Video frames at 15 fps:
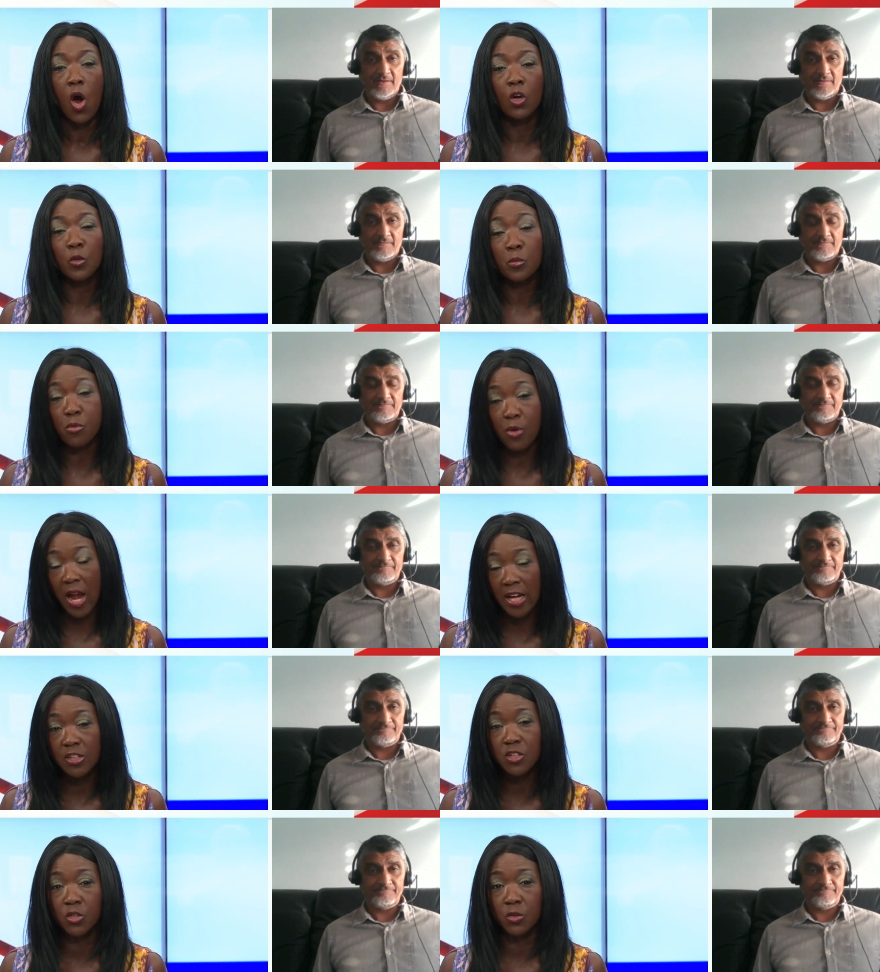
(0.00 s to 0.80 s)
Speaker 1: on a,
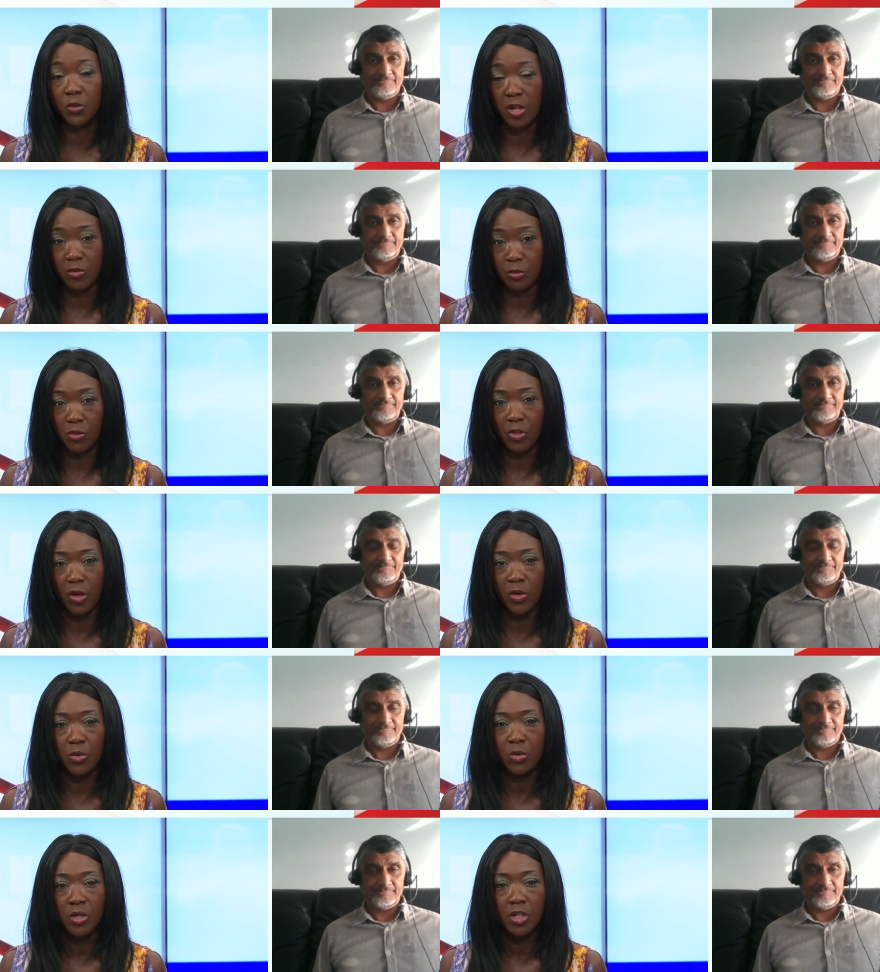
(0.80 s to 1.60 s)
practical level,
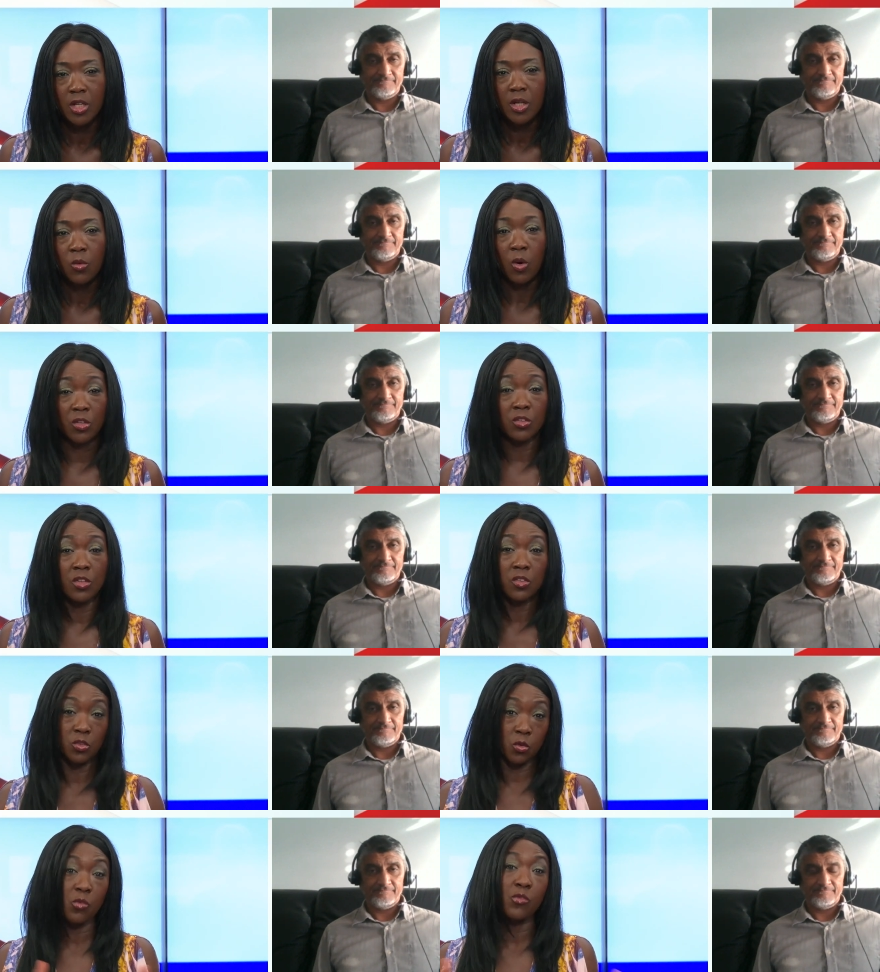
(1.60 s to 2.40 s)
though, whilst
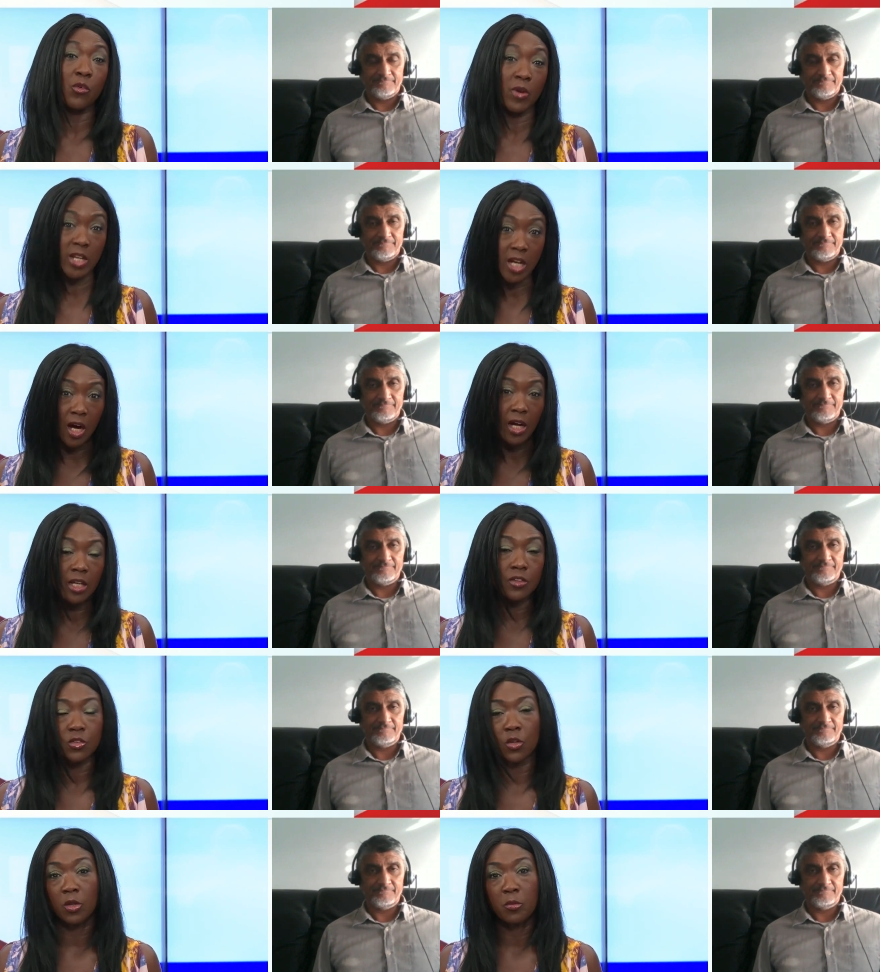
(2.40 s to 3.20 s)
this is all very
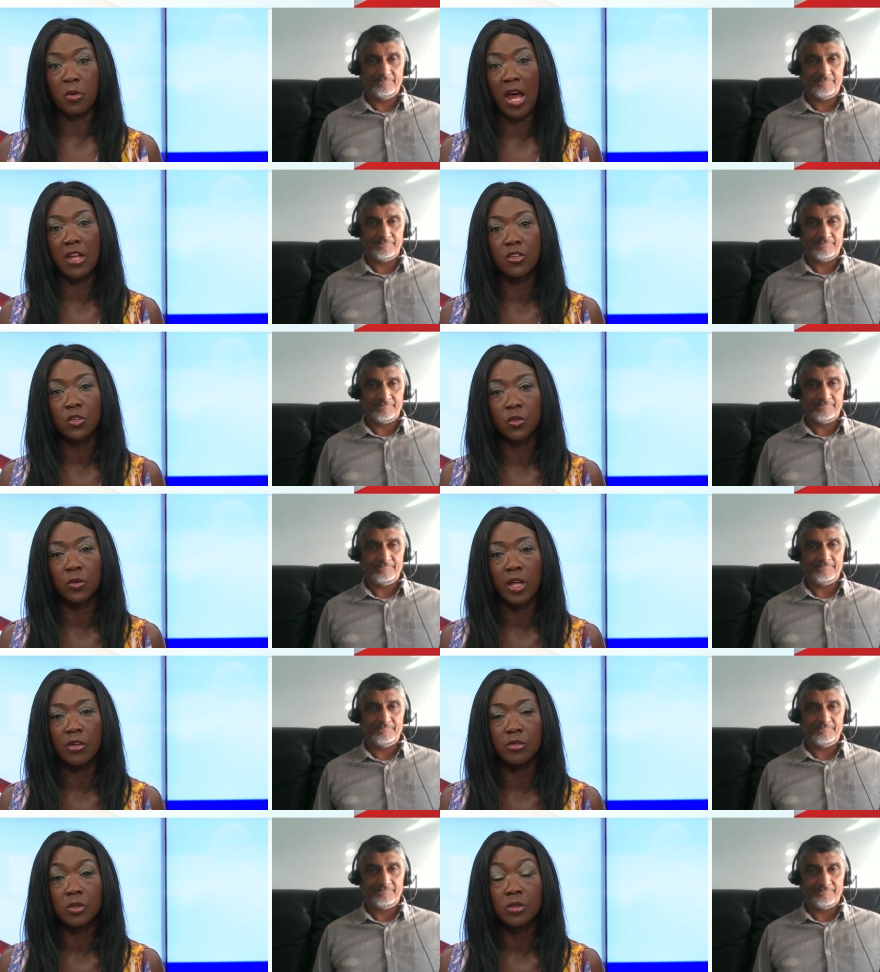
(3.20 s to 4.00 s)
nice, on a practical
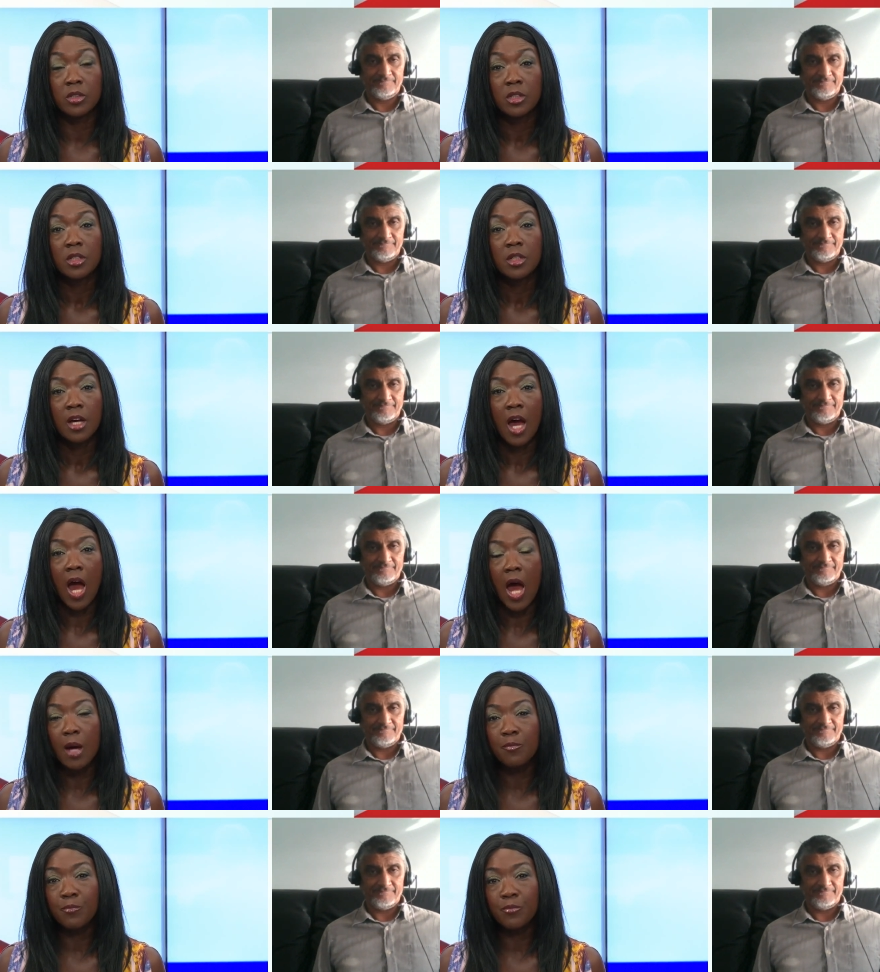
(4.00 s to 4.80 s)
level,
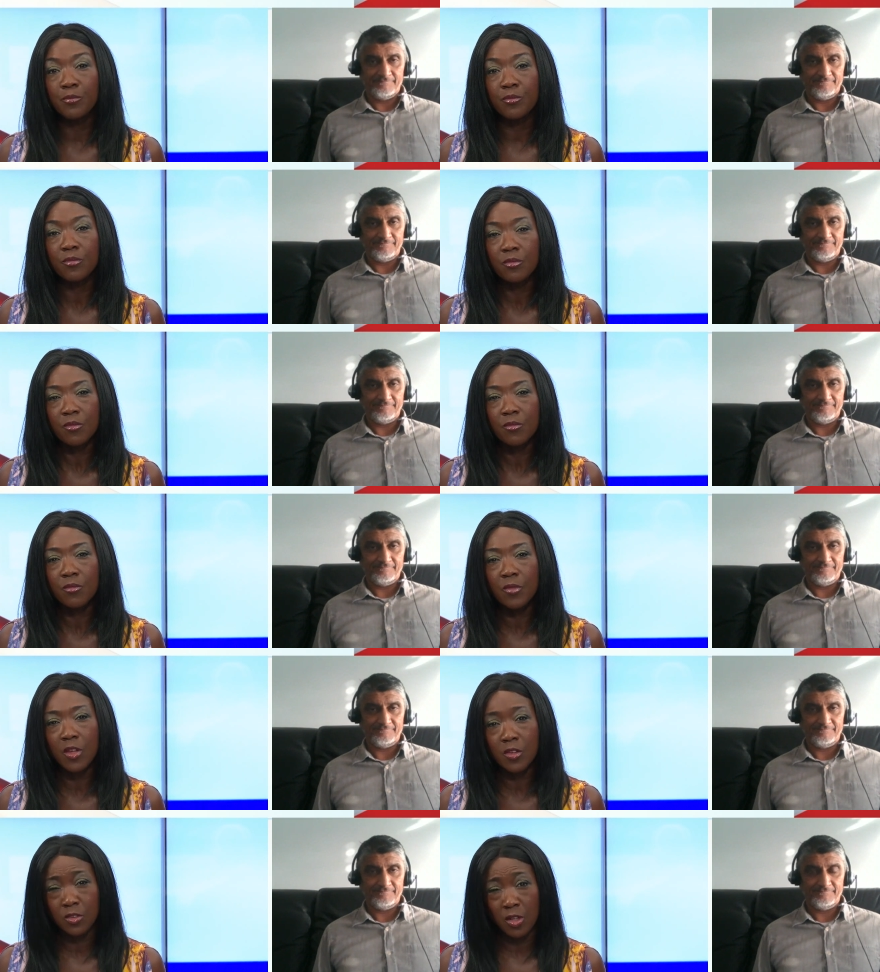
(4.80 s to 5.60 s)
um,
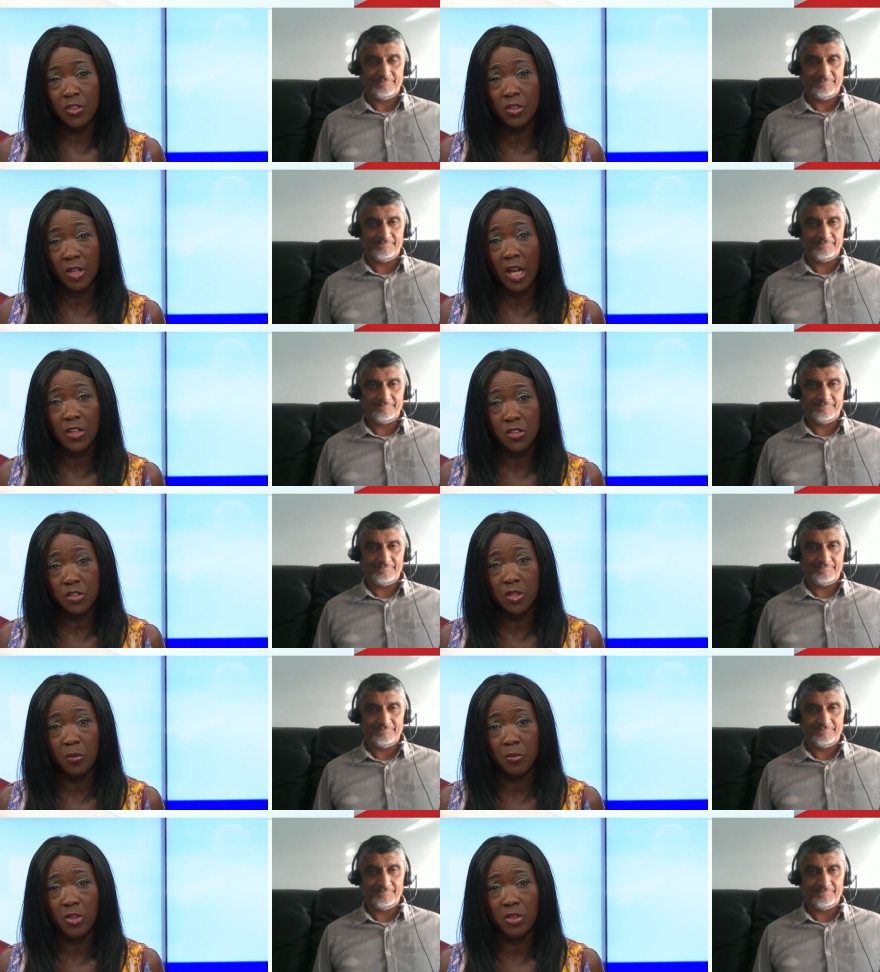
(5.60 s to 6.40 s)
is, is it actually
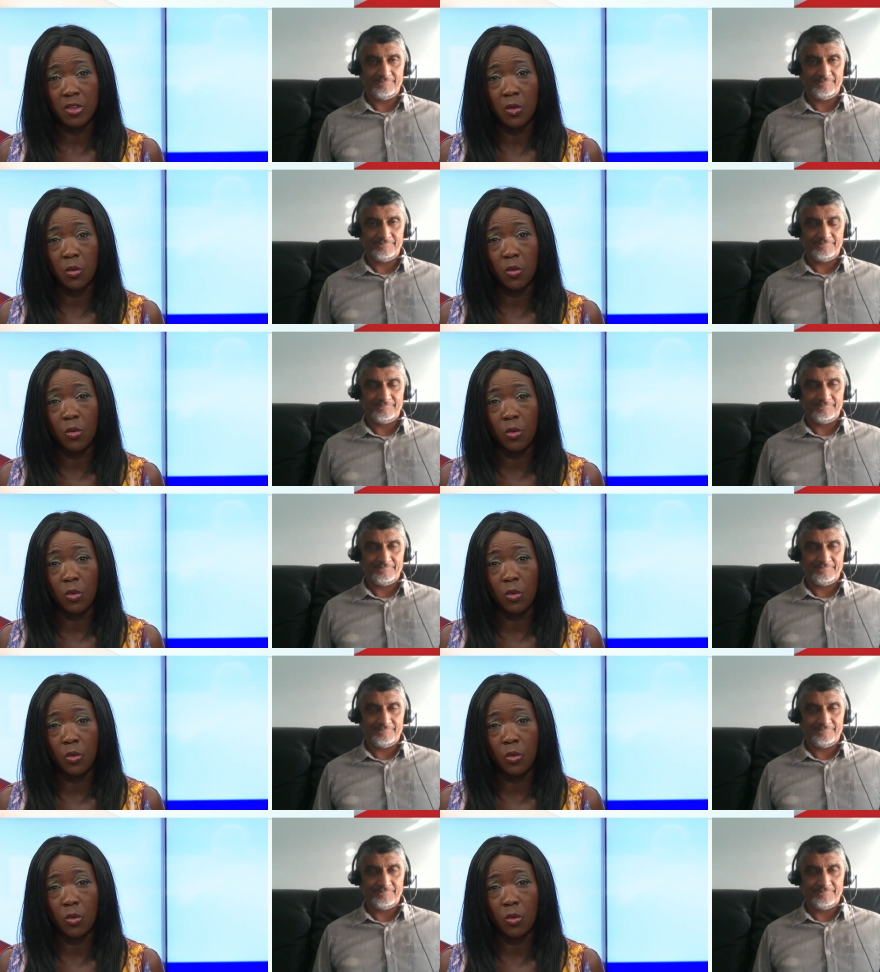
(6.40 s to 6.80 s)
something that